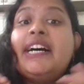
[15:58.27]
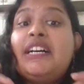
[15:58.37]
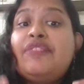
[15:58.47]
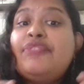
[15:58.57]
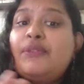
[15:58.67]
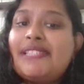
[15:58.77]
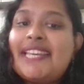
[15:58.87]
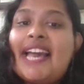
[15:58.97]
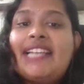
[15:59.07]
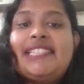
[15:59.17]
If you
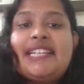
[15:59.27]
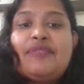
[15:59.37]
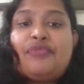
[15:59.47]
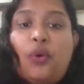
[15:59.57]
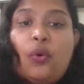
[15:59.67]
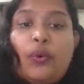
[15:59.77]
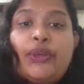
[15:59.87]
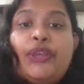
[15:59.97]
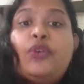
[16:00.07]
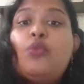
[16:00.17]
see ITR 4,
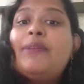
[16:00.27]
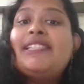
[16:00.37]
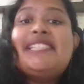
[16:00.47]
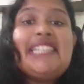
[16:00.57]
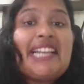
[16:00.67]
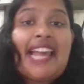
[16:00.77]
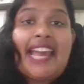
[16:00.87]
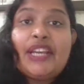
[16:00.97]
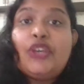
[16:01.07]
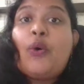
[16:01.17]
you must
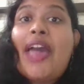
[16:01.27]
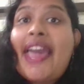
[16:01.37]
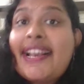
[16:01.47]
declare your